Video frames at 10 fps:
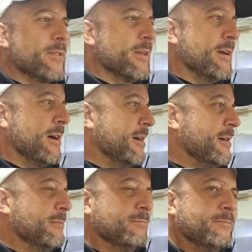
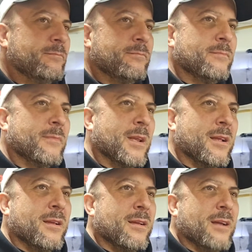I'll
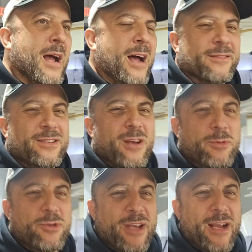have to double
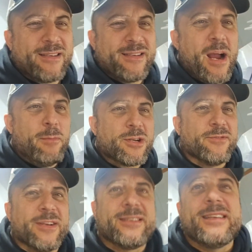check, see how much of
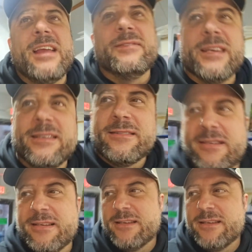a savings